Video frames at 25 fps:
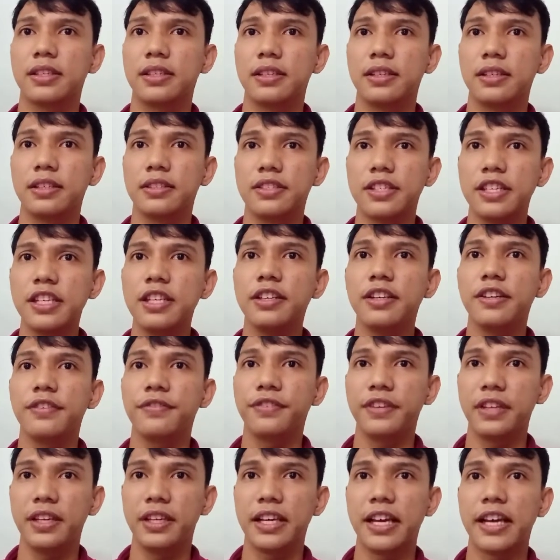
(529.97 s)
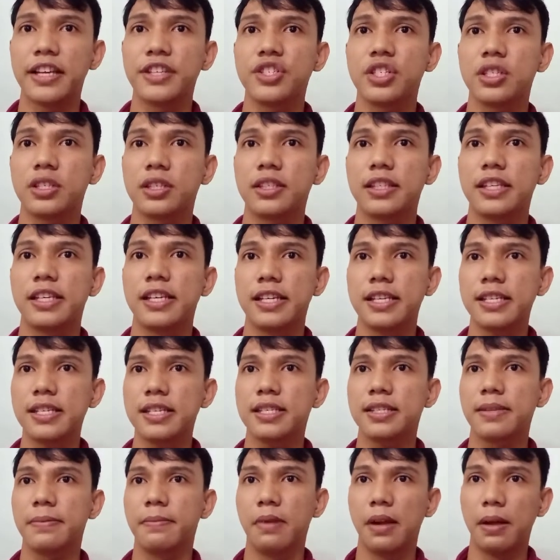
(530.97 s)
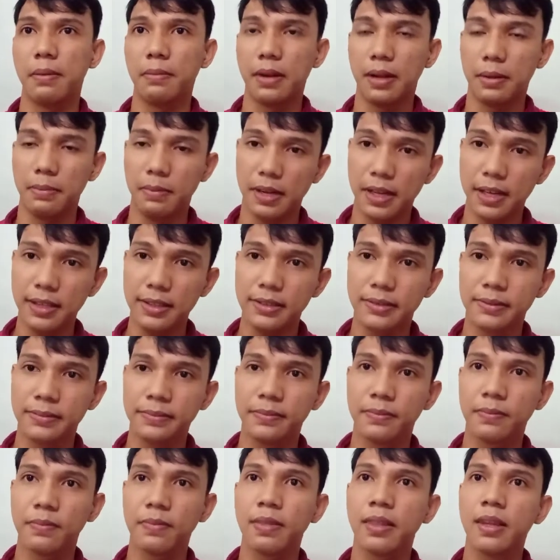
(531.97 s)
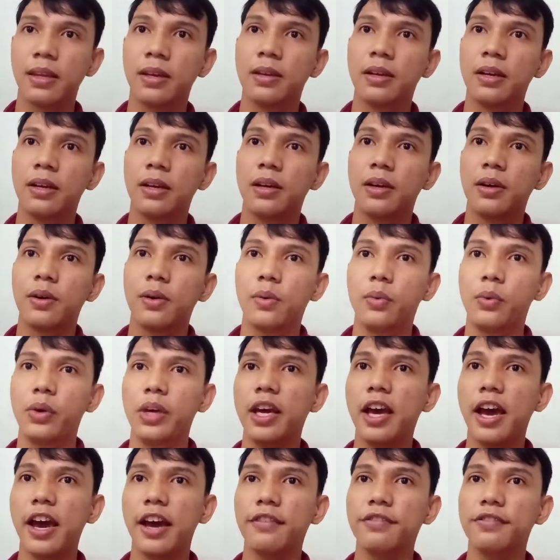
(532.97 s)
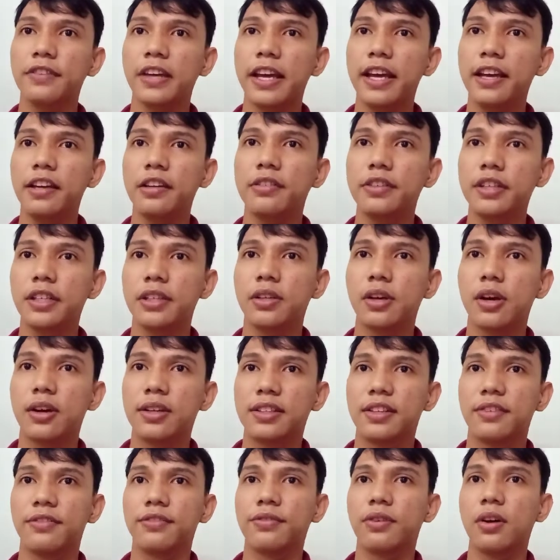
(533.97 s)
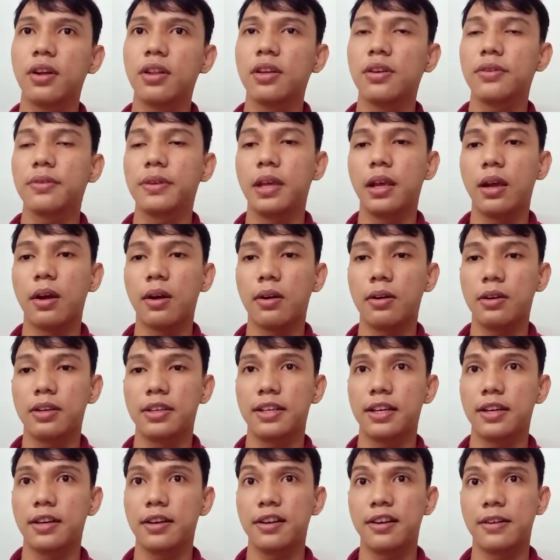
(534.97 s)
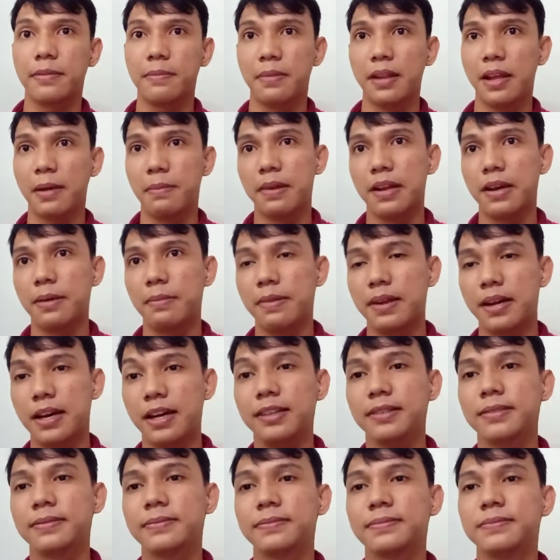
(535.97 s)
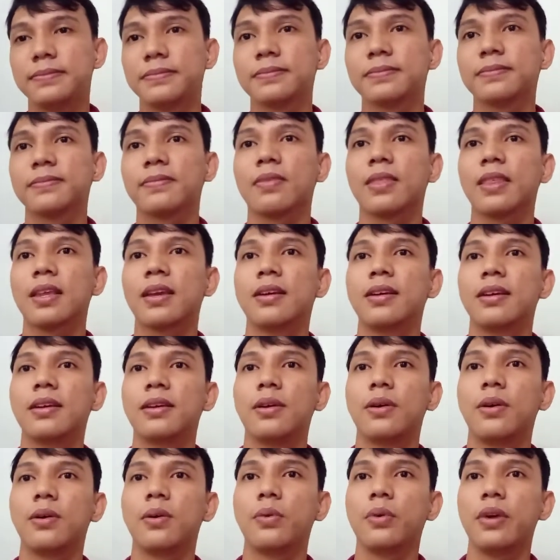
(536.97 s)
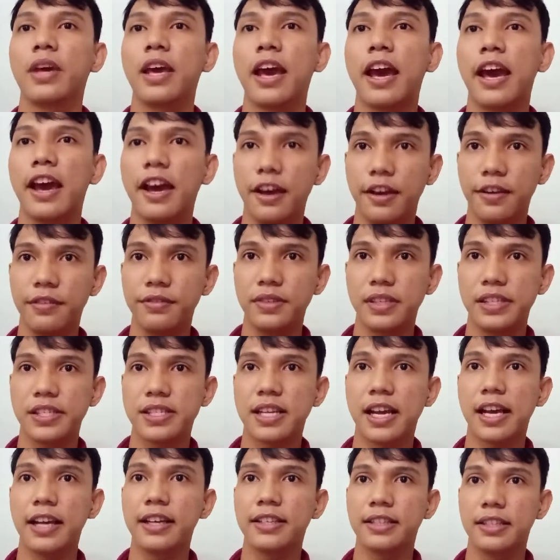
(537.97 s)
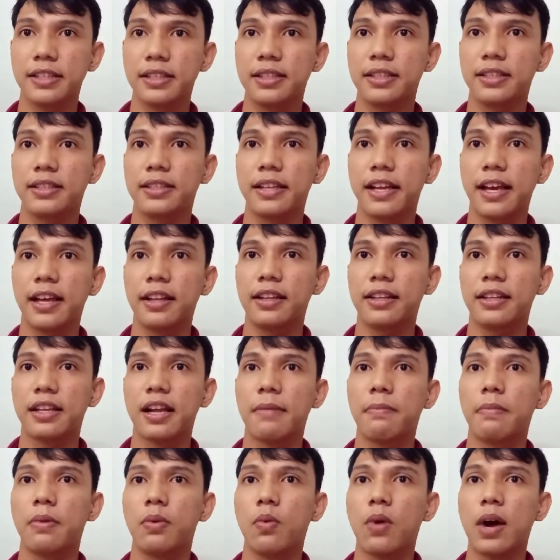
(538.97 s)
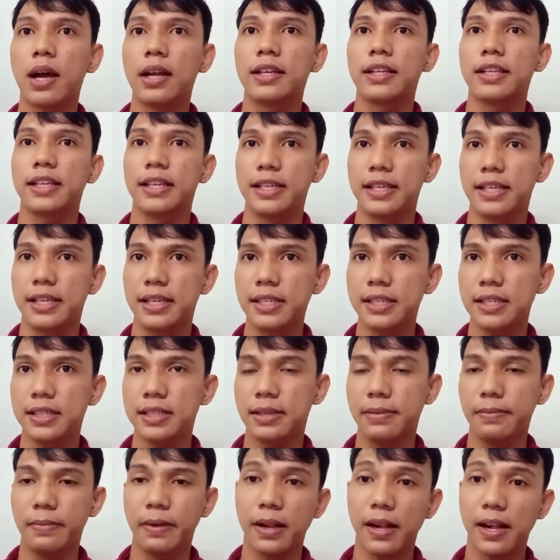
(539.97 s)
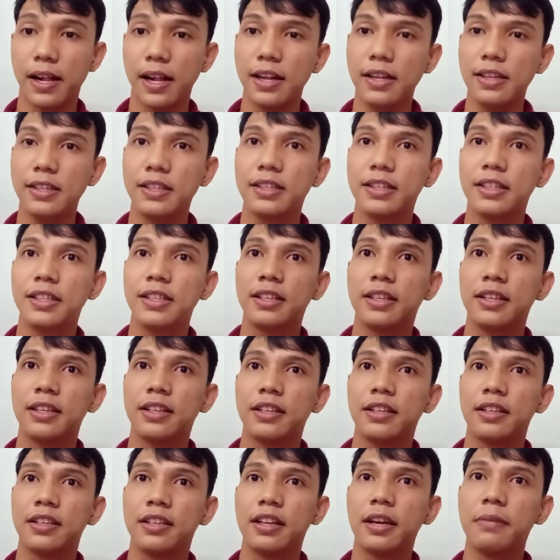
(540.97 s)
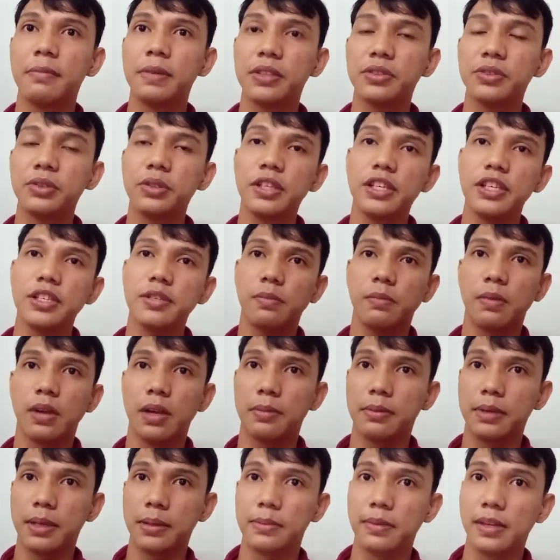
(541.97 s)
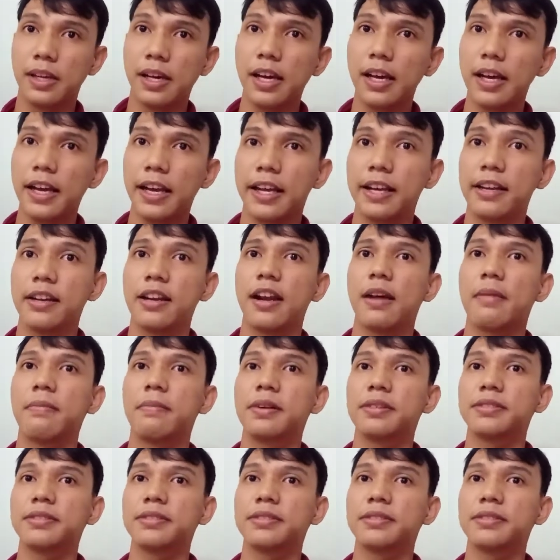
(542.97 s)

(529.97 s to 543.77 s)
signification is blah blah blah. We have agreed on the following order, blah blah blah. We have decided that number one is blah, number two is blah blah blah, and number